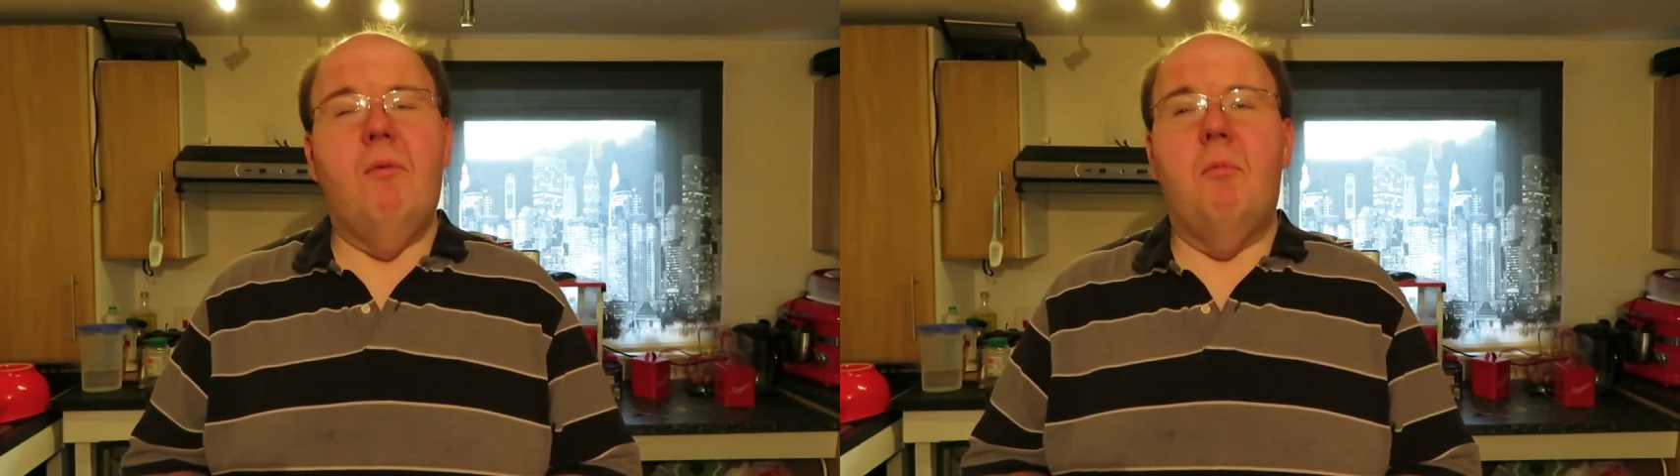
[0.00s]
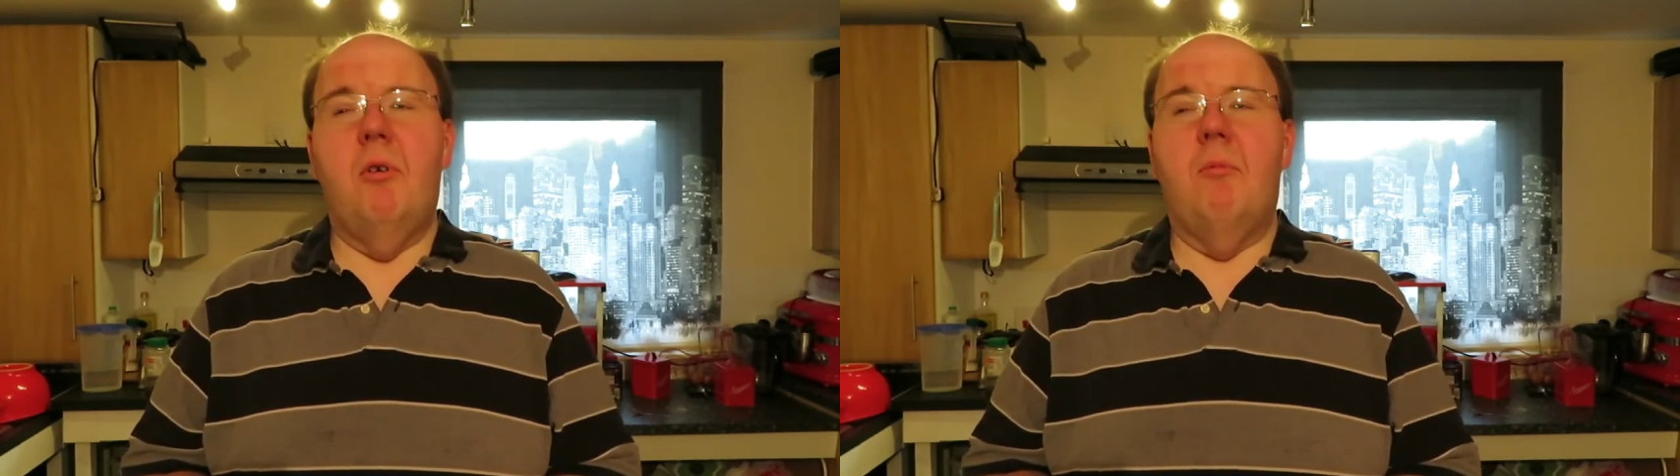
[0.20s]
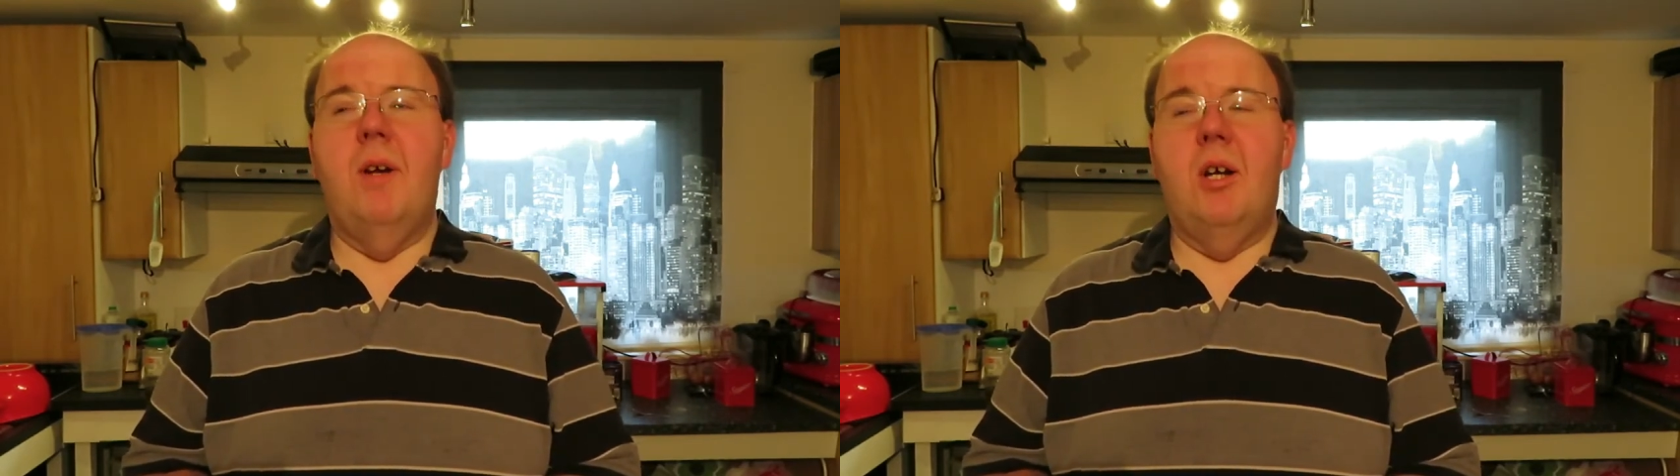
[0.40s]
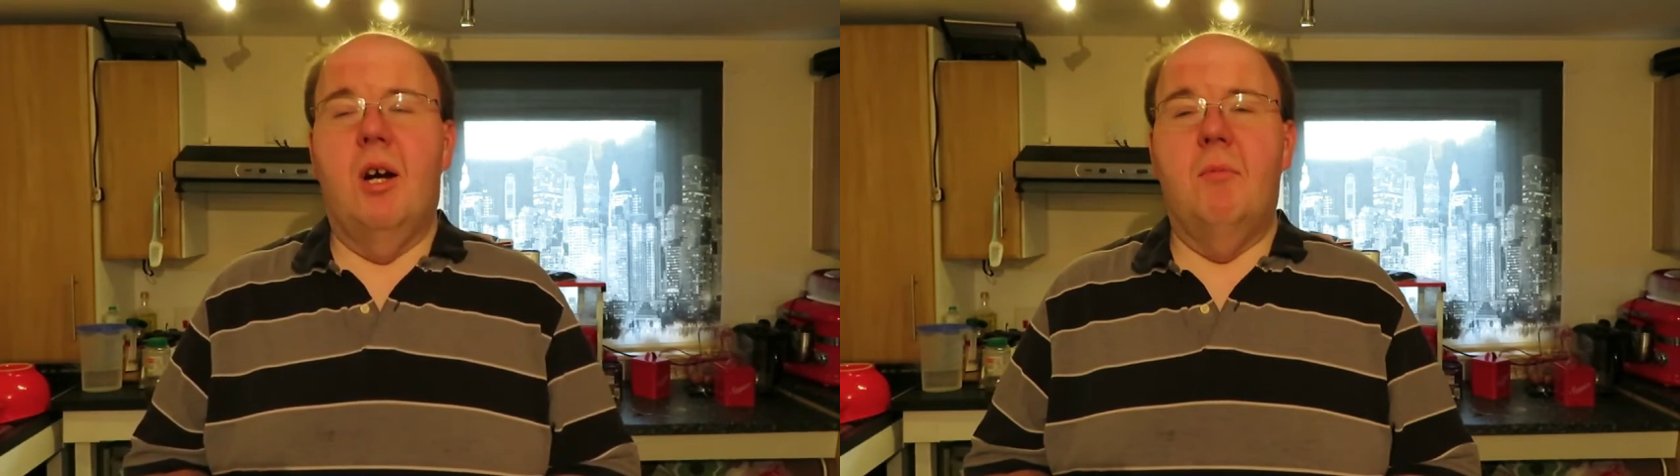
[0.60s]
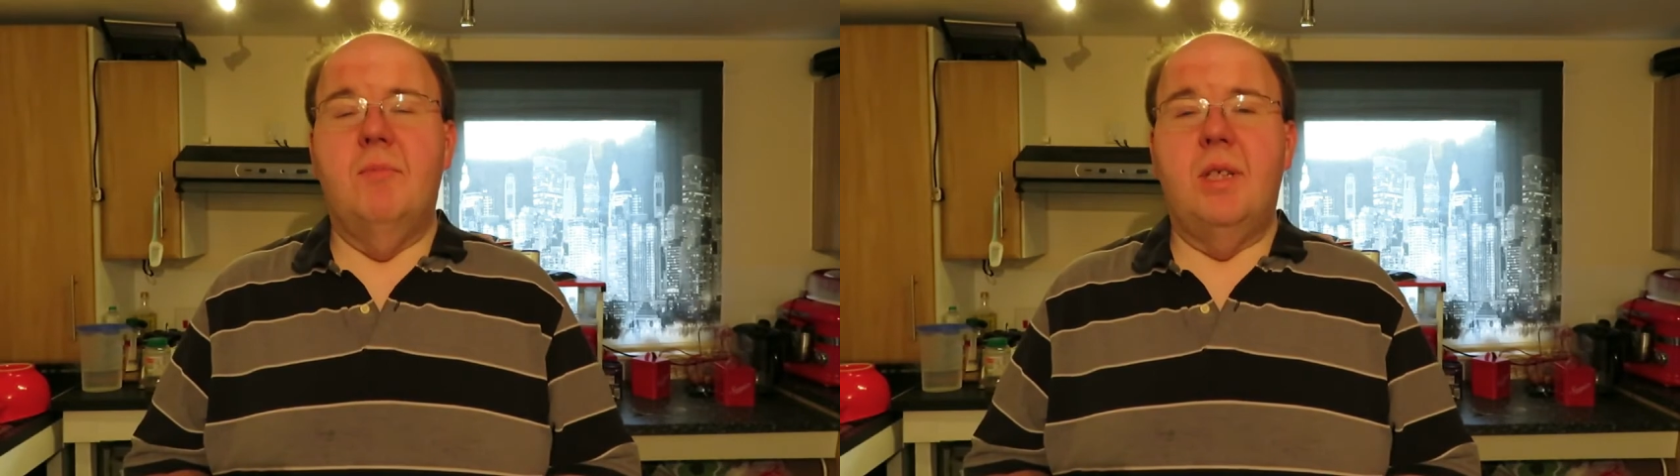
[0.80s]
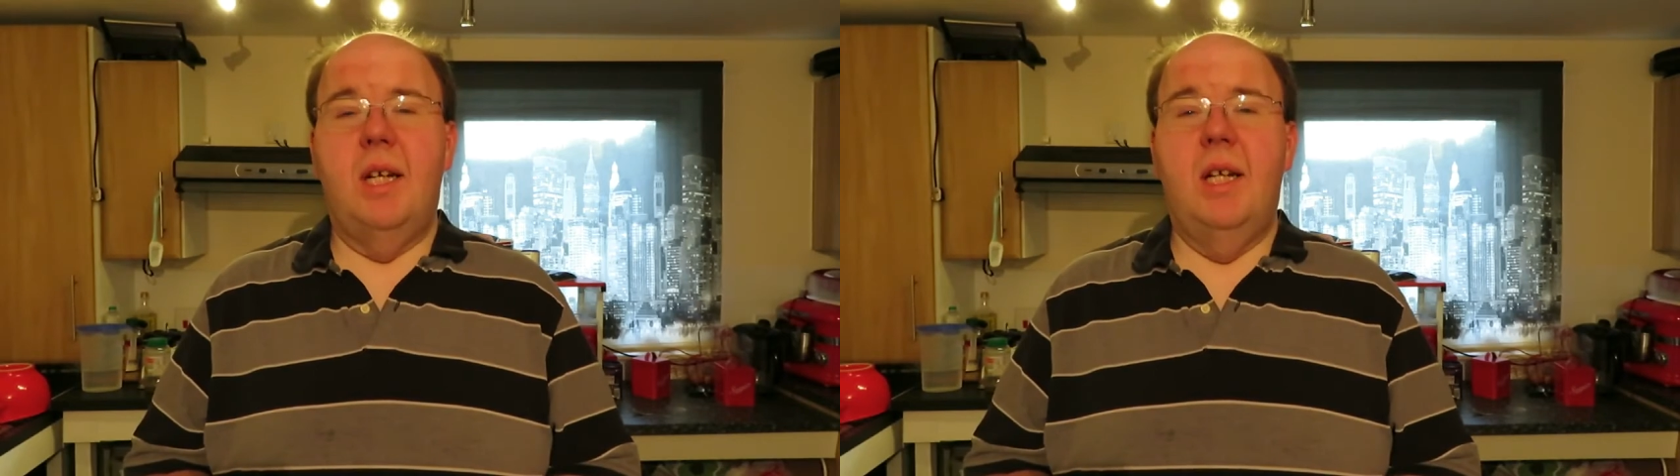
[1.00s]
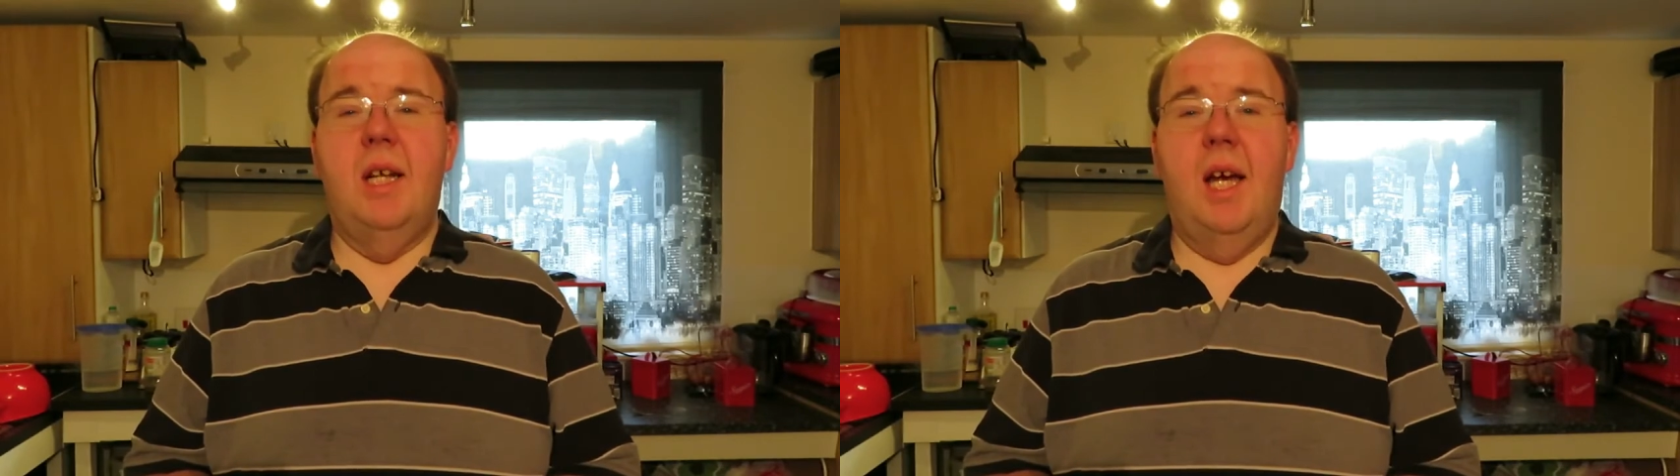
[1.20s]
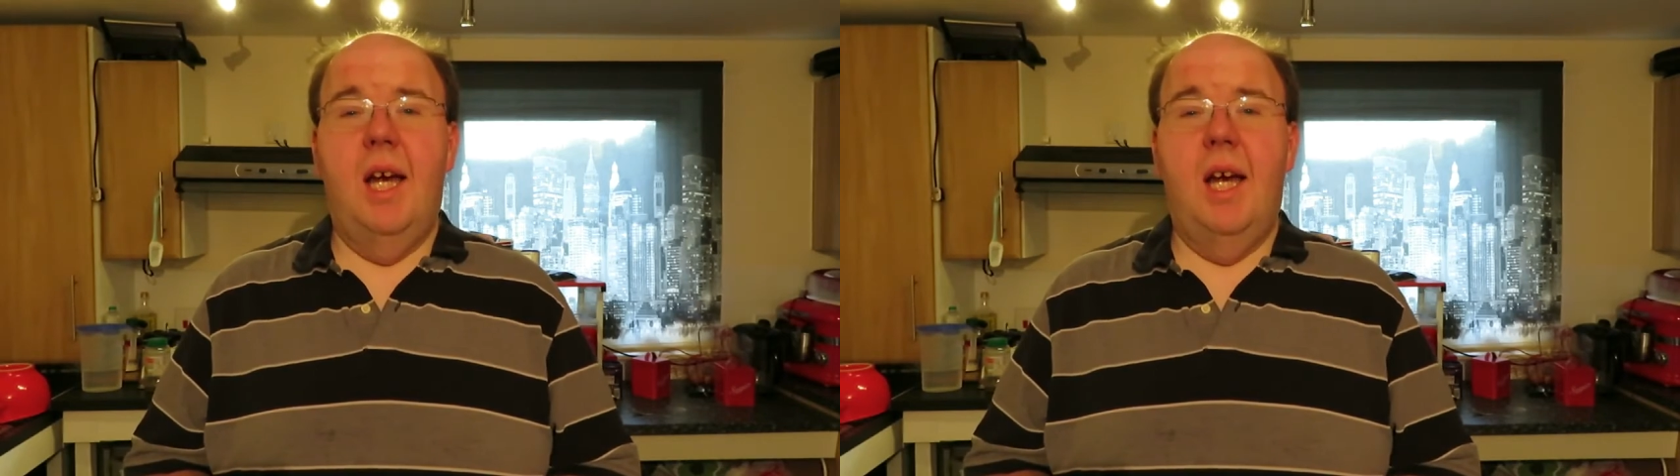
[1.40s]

of them normally comes in